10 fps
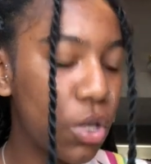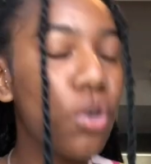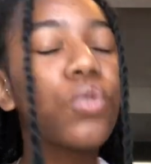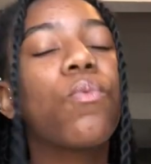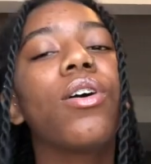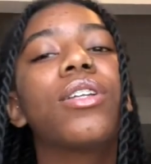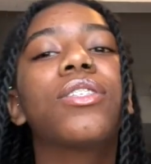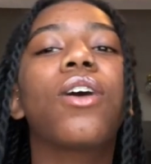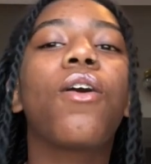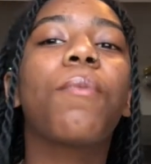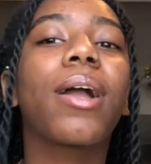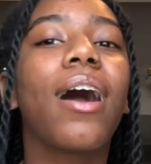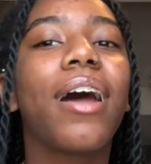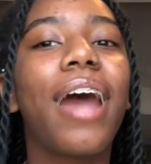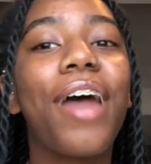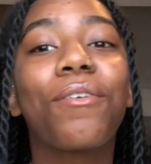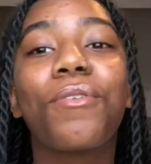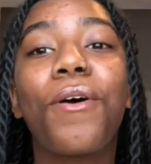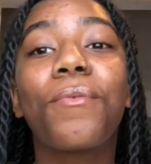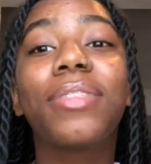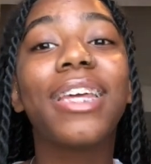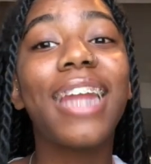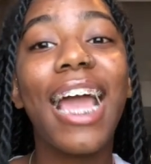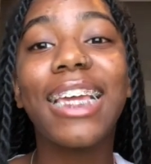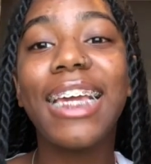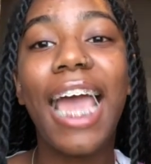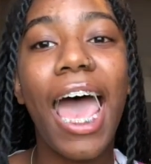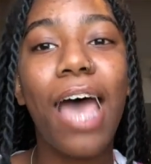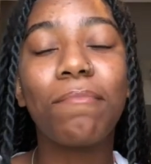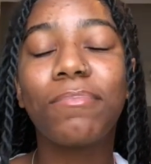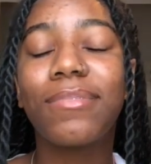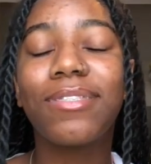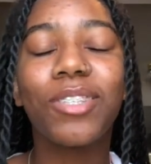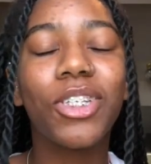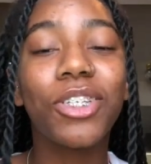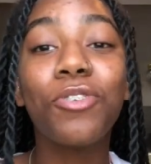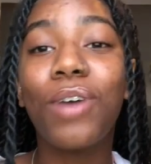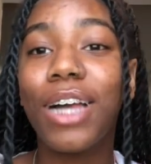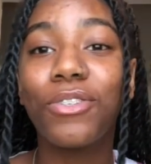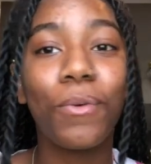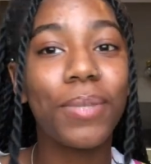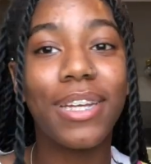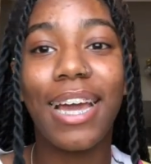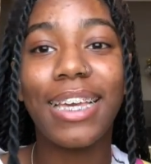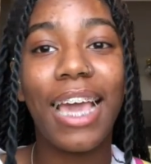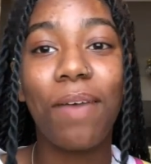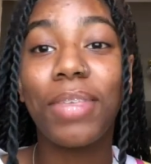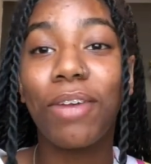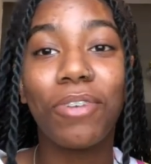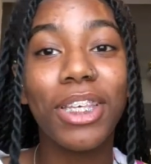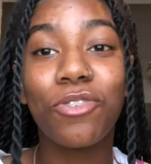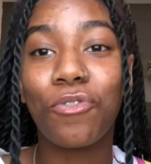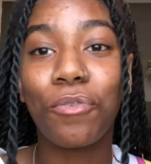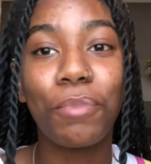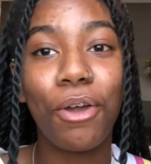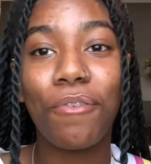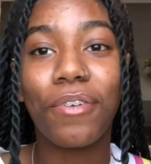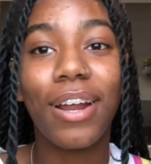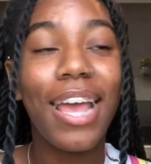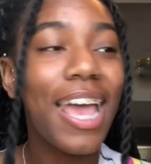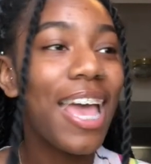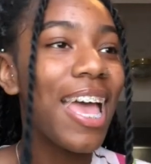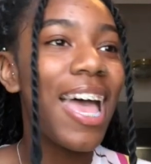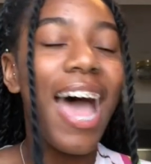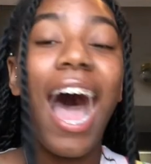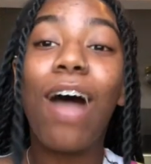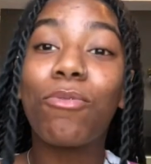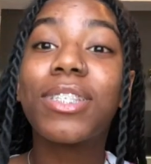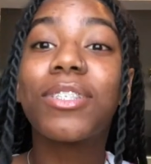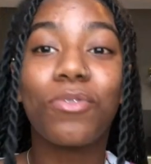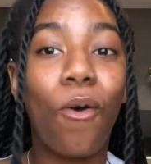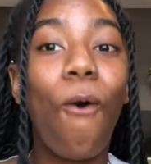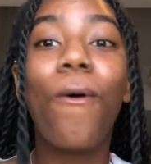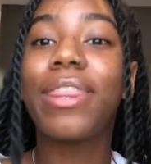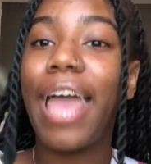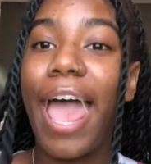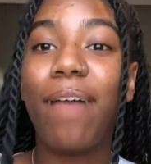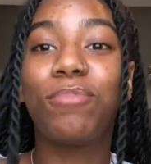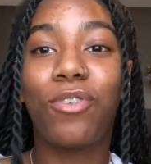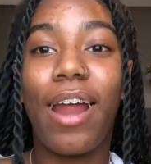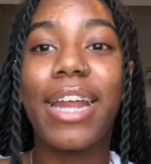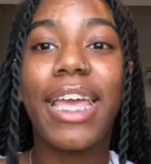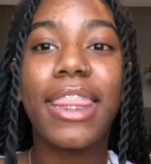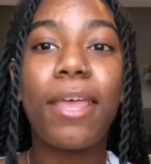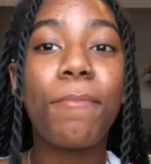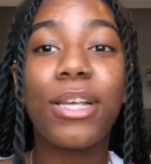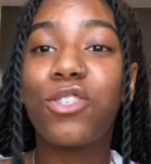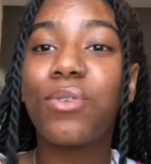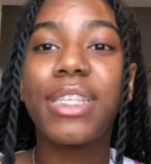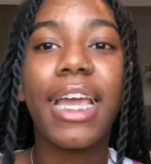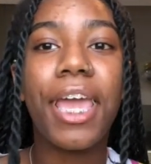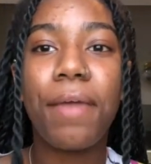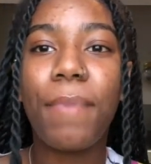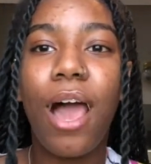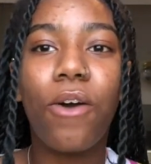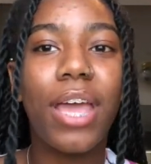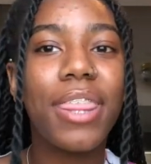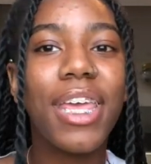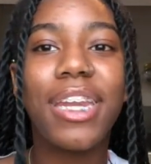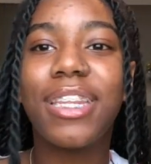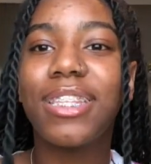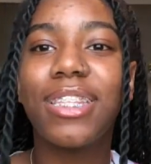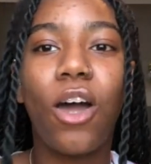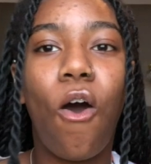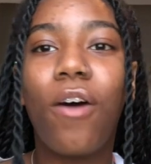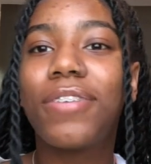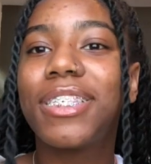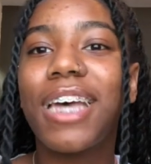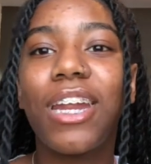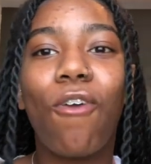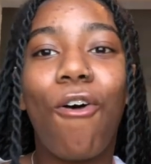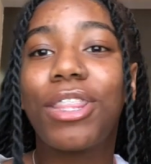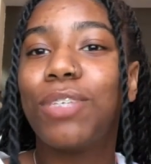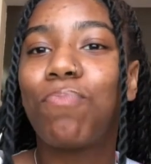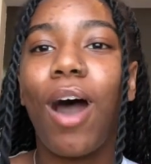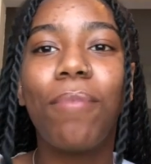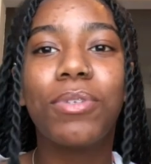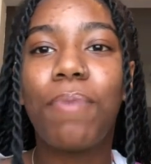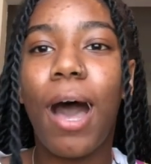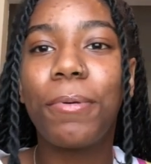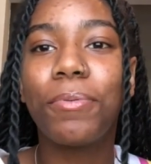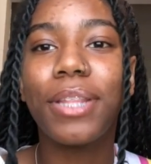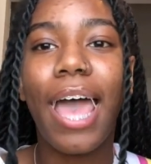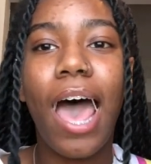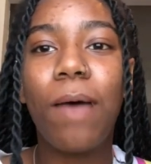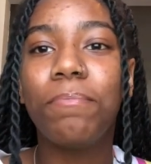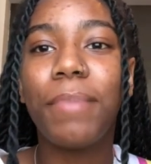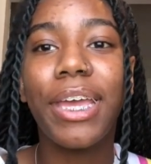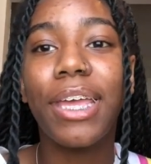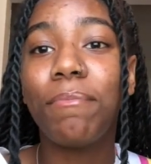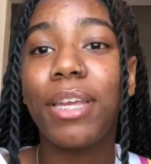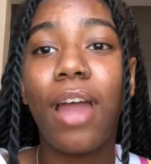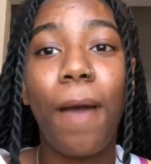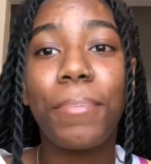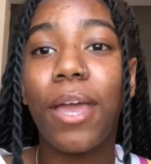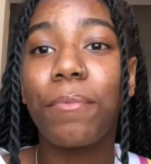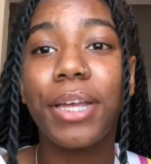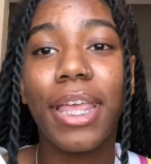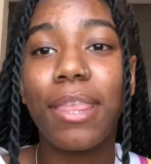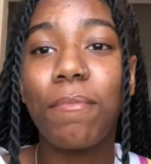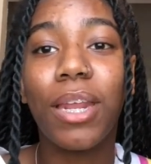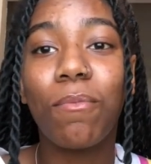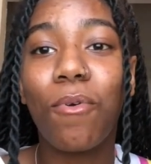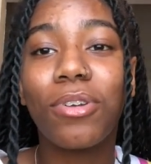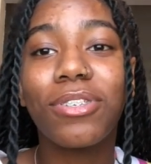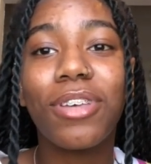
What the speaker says: Those ones, oh my god, I don't know. The Nike app, you guys know about the Nike app. They really screwed me over. I was on the app trying to get them as soon as they came out, and then all of a sudden all these problems pop up on the app making me not be able to get them anymore.